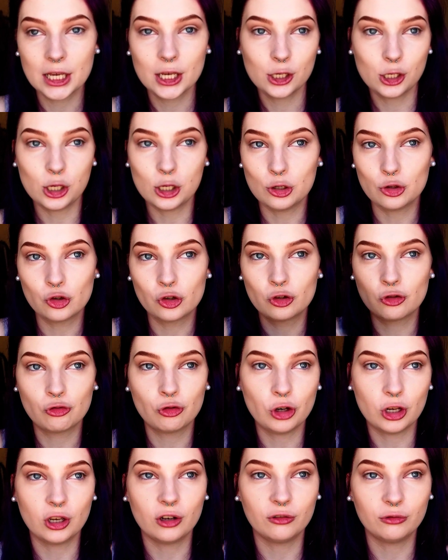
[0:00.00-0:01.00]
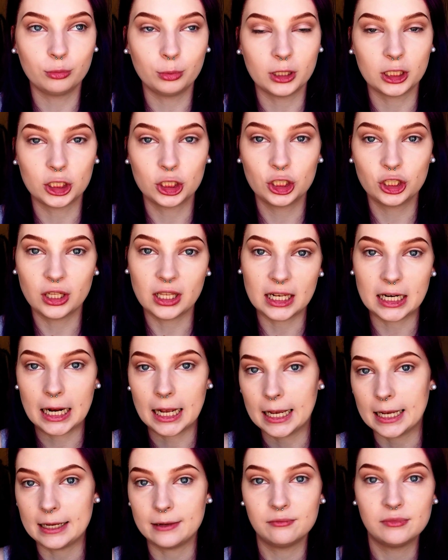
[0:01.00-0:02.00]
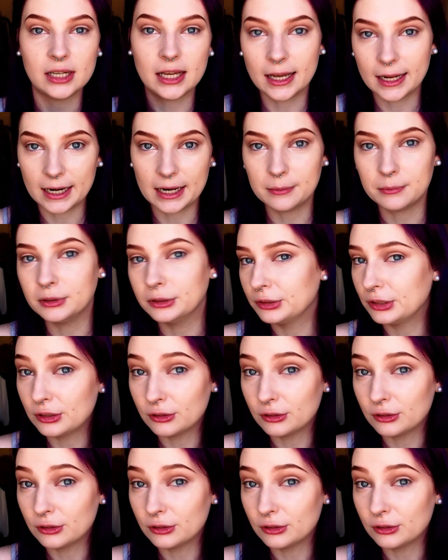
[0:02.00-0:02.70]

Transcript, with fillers: huge streak of blush that I am not able to